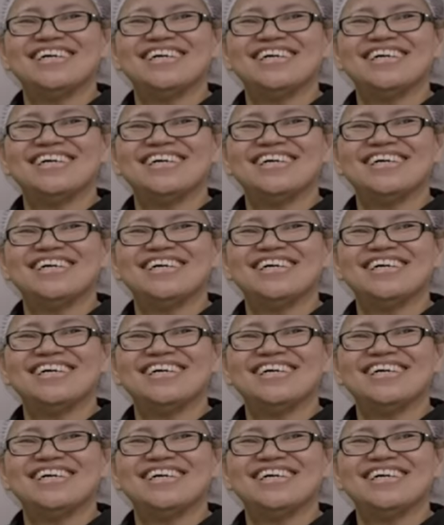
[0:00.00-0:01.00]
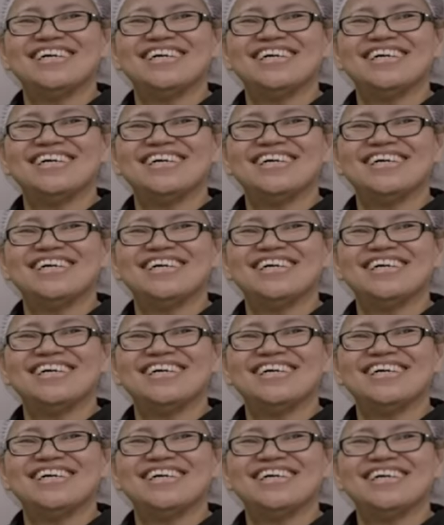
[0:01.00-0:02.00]

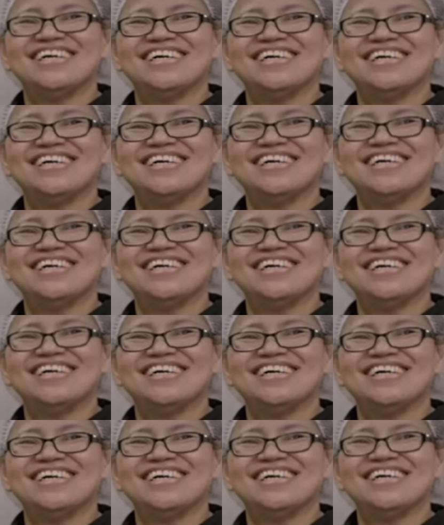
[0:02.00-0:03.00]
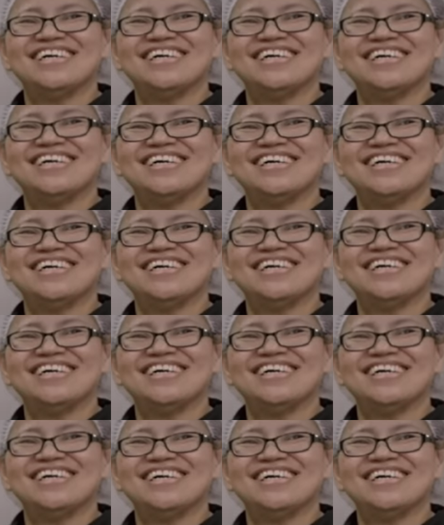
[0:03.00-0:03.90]
(silent)